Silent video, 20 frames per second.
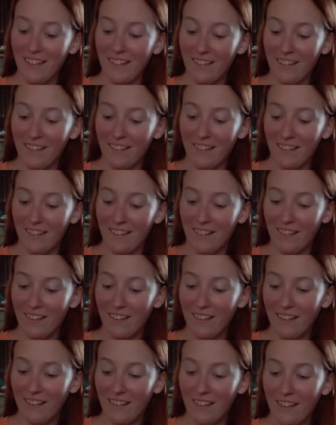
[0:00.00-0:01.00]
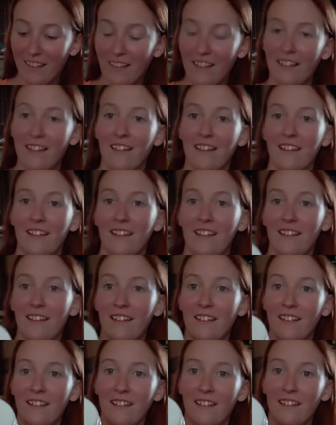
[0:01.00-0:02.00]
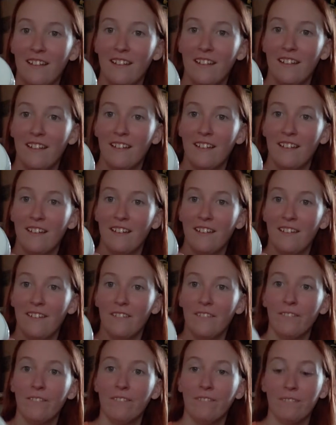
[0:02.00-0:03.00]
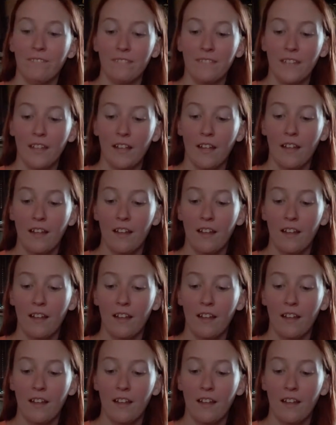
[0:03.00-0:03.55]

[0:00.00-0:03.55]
[no speech]